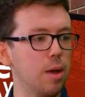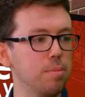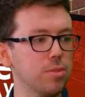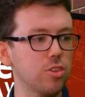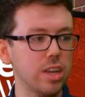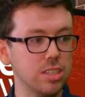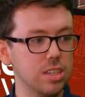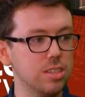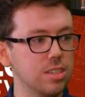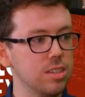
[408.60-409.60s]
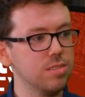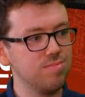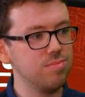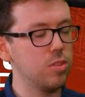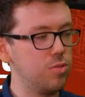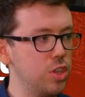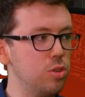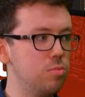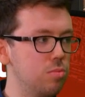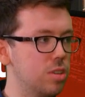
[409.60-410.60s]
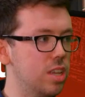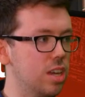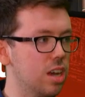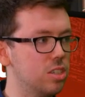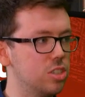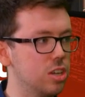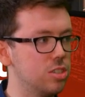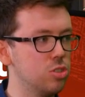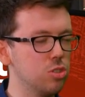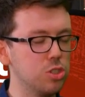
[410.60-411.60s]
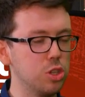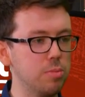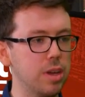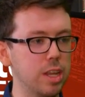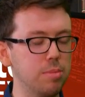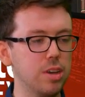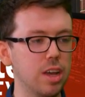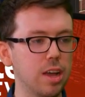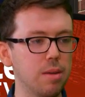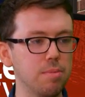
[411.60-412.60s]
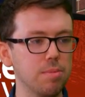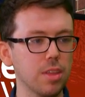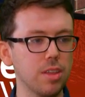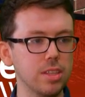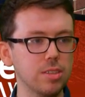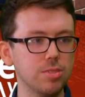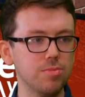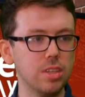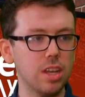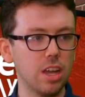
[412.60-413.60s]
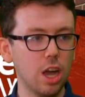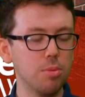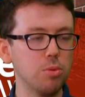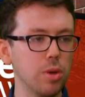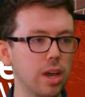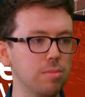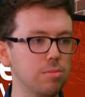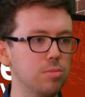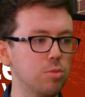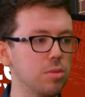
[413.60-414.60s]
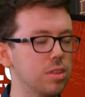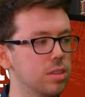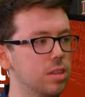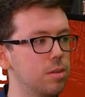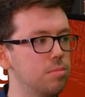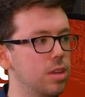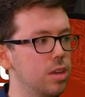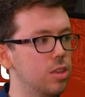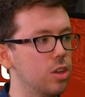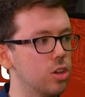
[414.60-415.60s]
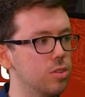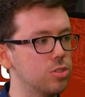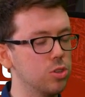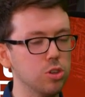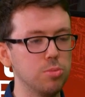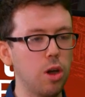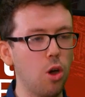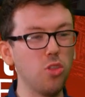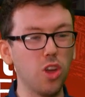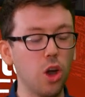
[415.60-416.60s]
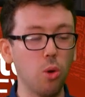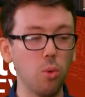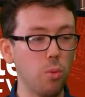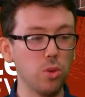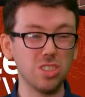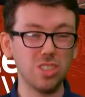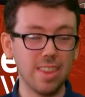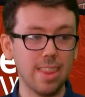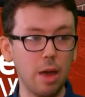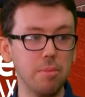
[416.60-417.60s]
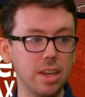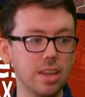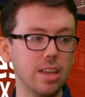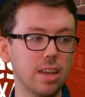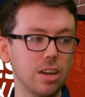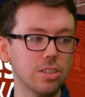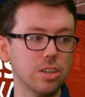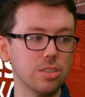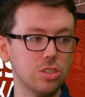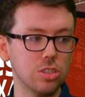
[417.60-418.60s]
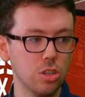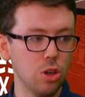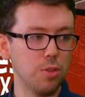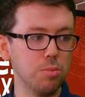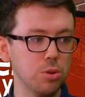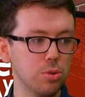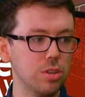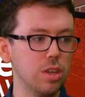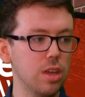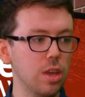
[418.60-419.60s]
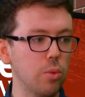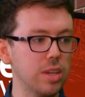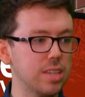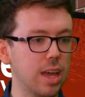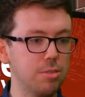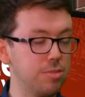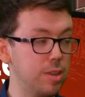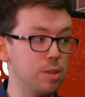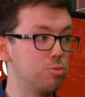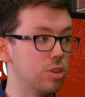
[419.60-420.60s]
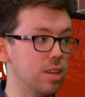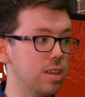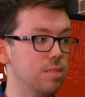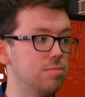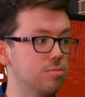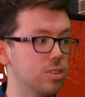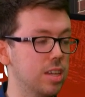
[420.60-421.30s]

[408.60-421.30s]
created a few clear-cut chances, not too many, but I think there's a couple where you probably think they could have scored. But on the whole, wasn't that many clear-cut chances, just a lot of the ball. And West Ham defended brilliantly, really.